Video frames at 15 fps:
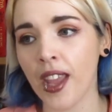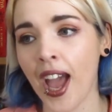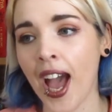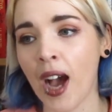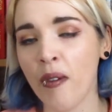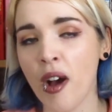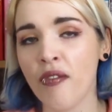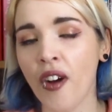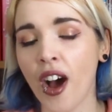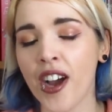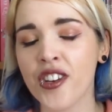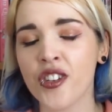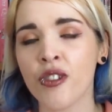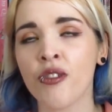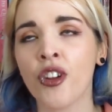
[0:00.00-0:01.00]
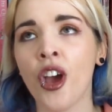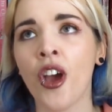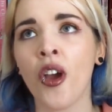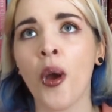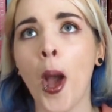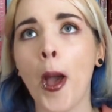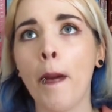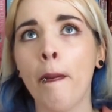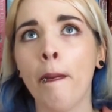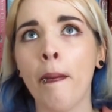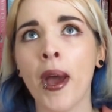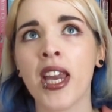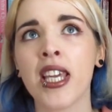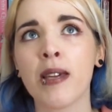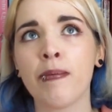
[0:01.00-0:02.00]
However, I do know
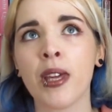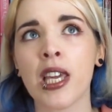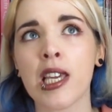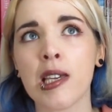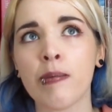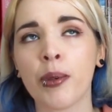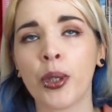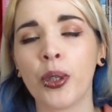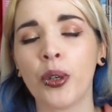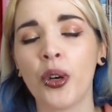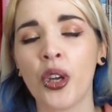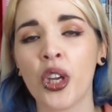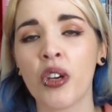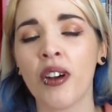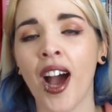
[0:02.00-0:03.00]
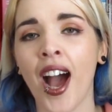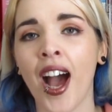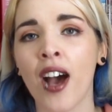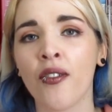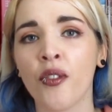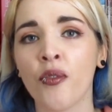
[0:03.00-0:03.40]
many people who have